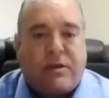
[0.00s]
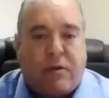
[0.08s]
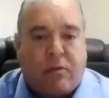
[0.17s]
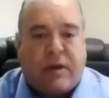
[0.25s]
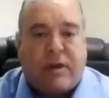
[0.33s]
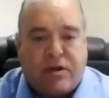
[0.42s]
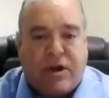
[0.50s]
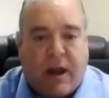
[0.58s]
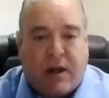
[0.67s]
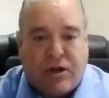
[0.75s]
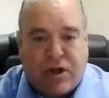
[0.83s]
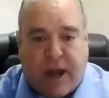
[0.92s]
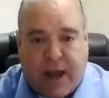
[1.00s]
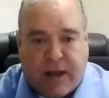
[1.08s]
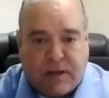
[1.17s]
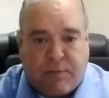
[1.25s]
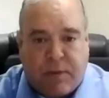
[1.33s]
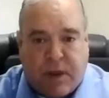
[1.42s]
what the challenge
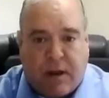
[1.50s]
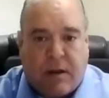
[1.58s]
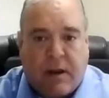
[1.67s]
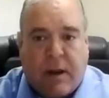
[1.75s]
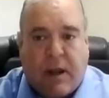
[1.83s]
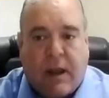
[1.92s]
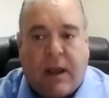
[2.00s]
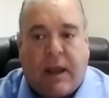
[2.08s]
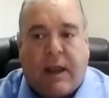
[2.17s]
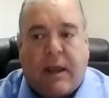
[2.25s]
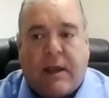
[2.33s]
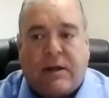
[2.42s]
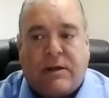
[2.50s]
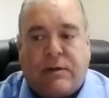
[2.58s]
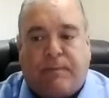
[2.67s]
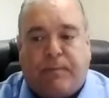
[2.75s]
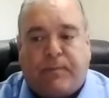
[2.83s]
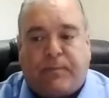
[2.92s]
has been is
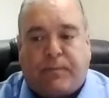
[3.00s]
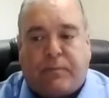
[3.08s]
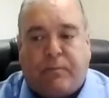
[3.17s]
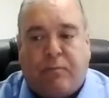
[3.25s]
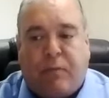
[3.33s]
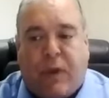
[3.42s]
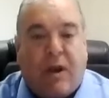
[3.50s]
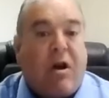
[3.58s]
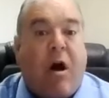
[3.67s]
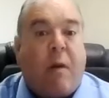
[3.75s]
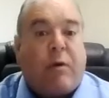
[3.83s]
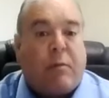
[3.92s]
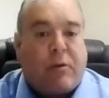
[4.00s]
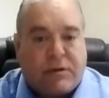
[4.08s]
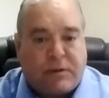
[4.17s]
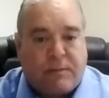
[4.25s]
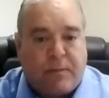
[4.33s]
comparables.